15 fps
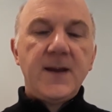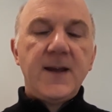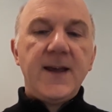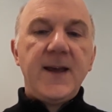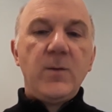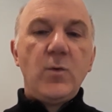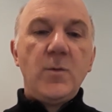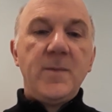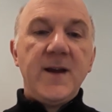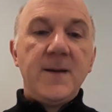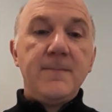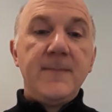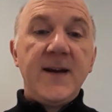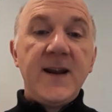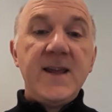it will be
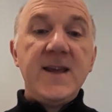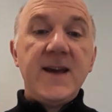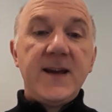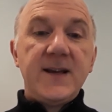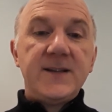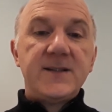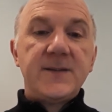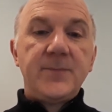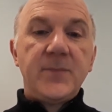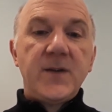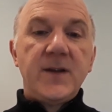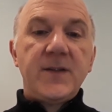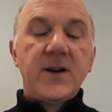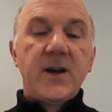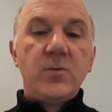in many years
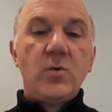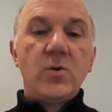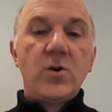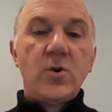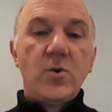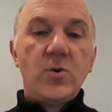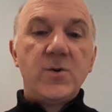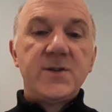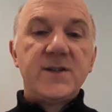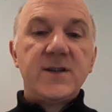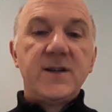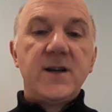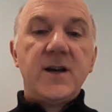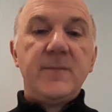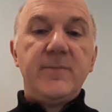that I will cause
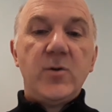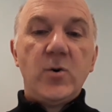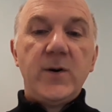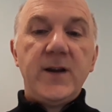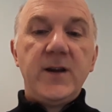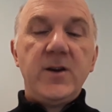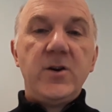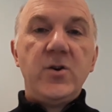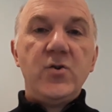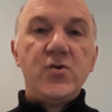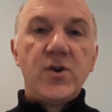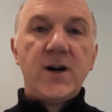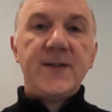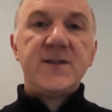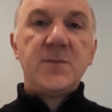a boy who
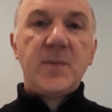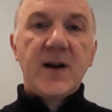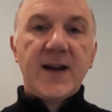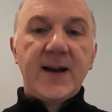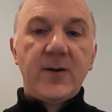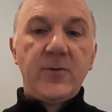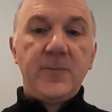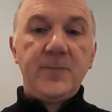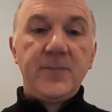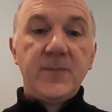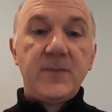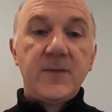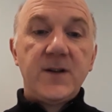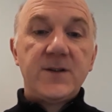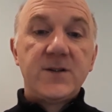drives a plough,
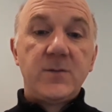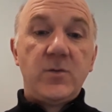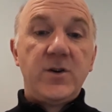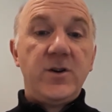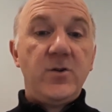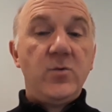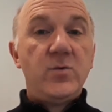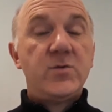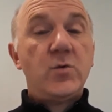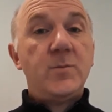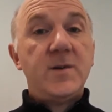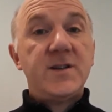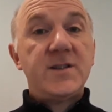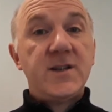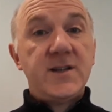someone who was
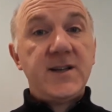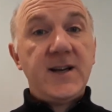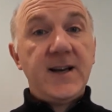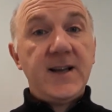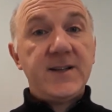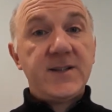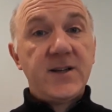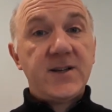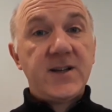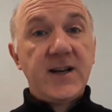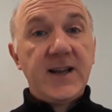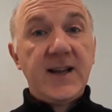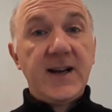almost certainly